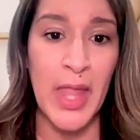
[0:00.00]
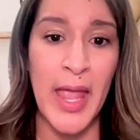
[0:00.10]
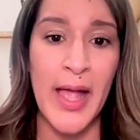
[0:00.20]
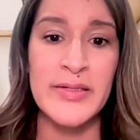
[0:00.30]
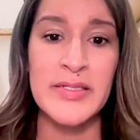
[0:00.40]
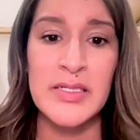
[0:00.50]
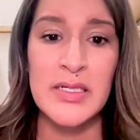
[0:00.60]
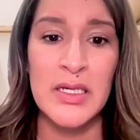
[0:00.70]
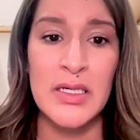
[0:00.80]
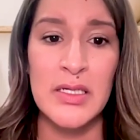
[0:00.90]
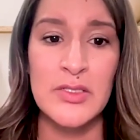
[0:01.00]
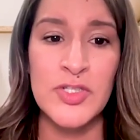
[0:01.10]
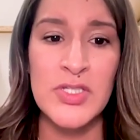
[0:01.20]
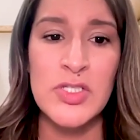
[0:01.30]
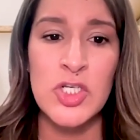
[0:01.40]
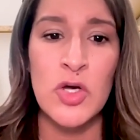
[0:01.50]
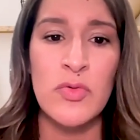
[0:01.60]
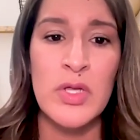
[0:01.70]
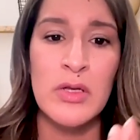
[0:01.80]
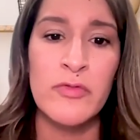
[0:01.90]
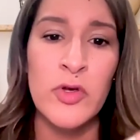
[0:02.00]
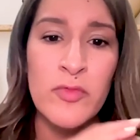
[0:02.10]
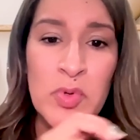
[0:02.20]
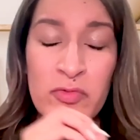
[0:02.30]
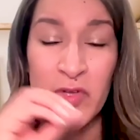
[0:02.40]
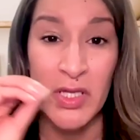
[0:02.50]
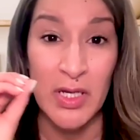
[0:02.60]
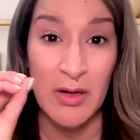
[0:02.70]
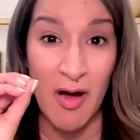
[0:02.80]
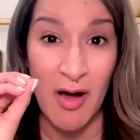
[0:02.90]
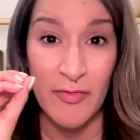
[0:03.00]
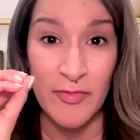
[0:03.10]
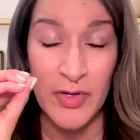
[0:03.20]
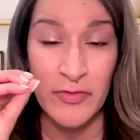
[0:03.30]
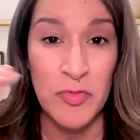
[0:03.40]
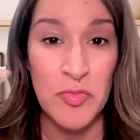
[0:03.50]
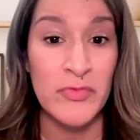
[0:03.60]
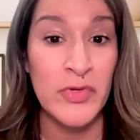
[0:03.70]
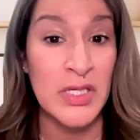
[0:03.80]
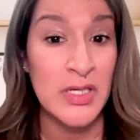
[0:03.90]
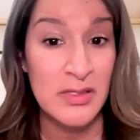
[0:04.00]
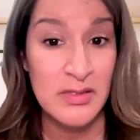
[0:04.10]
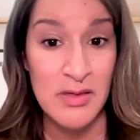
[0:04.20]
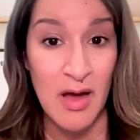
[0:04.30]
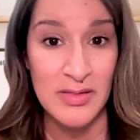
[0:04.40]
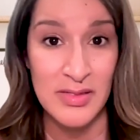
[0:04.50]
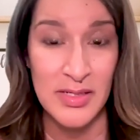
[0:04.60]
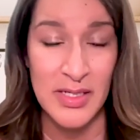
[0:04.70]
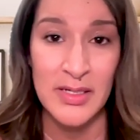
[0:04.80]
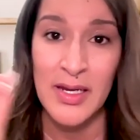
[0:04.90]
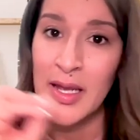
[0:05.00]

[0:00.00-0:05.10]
And just know that if you've been feeling off, if you've been feeling exhausted,